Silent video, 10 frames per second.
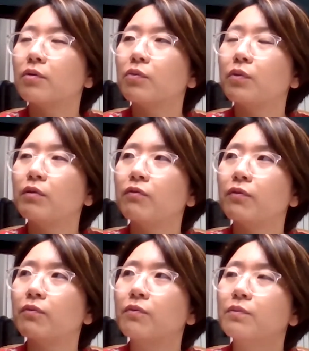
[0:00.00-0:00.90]
we've
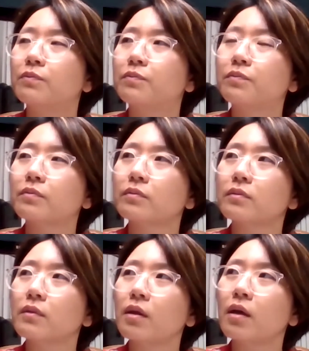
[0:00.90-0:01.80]

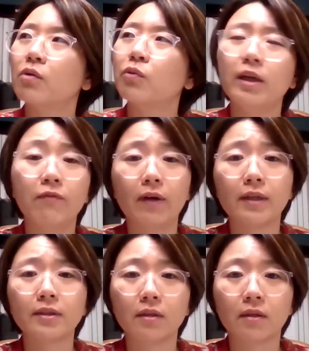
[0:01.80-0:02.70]
we
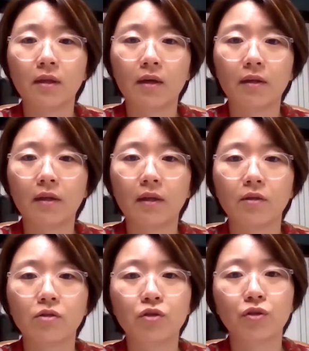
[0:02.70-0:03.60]
invest a lot
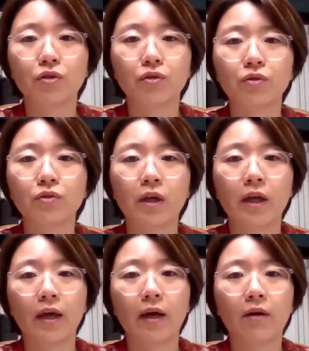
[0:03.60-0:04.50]
to
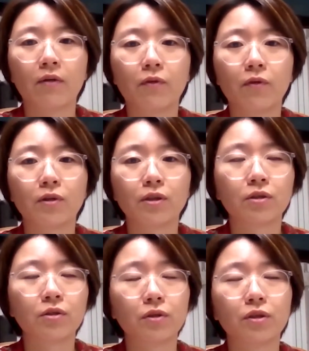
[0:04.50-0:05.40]
for
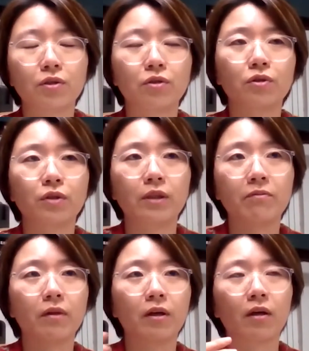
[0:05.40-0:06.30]
students to
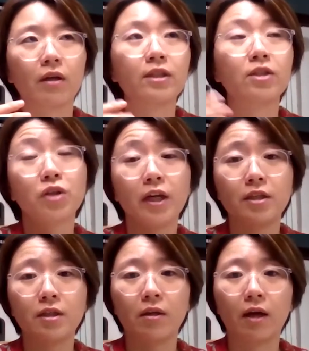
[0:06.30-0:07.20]

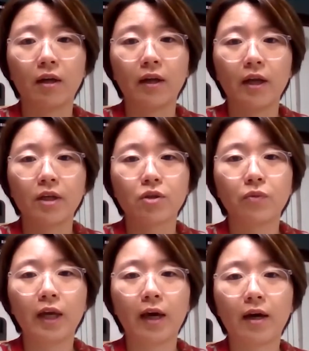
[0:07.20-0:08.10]
exchange a lot. So
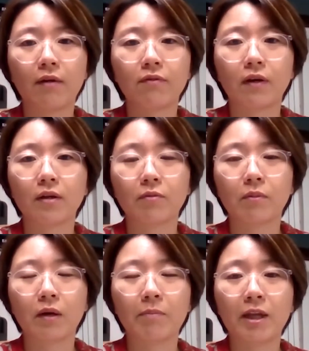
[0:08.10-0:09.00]
we have
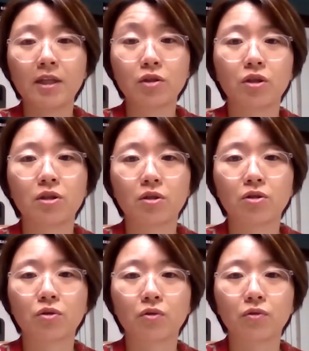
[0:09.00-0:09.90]
many sister
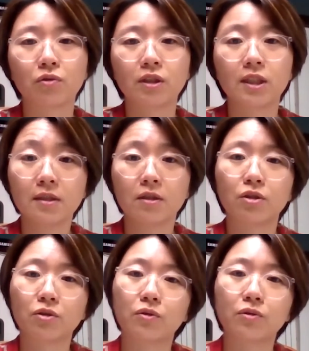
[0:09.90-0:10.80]

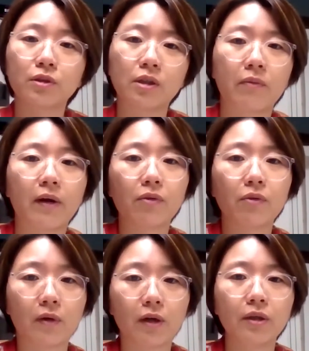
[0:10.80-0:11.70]
schools around the
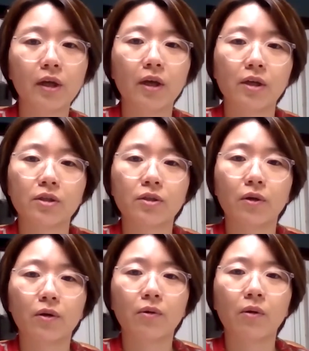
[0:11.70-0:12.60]
world.
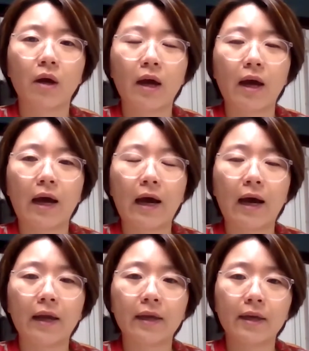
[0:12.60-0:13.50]
So
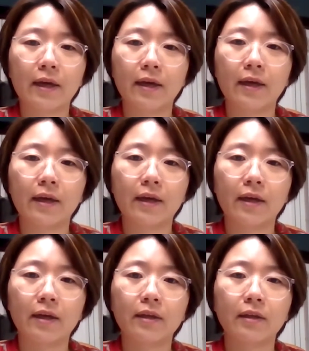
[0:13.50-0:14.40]
I
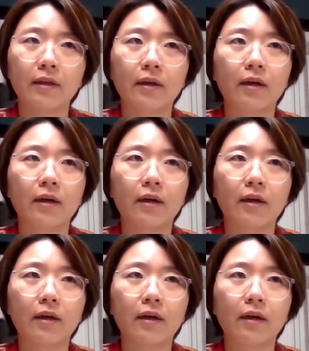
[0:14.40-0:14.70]
can